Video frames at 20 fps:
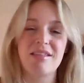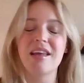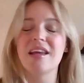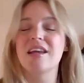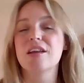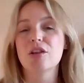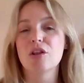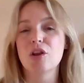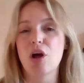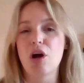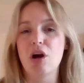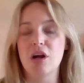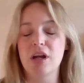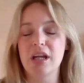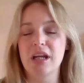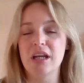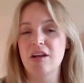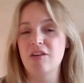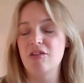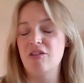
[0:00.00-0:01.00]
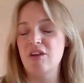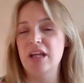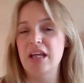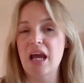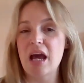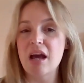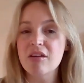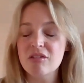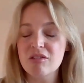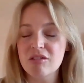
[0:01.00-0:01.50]
They can log in as a
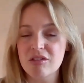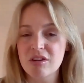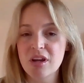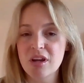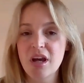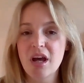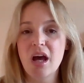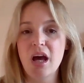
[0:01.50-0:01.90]
guest